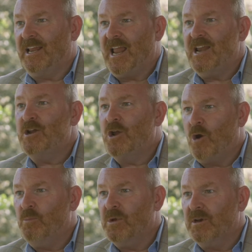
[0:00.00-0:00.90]
in
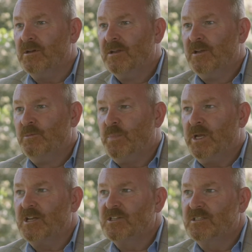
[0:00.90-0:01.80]
common,
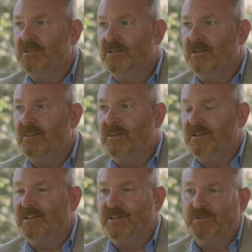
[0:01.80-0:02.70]
because
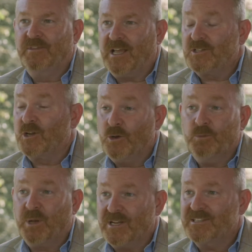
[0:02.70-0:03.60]
that's a
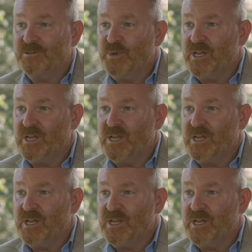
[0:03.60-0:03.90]
good place to be.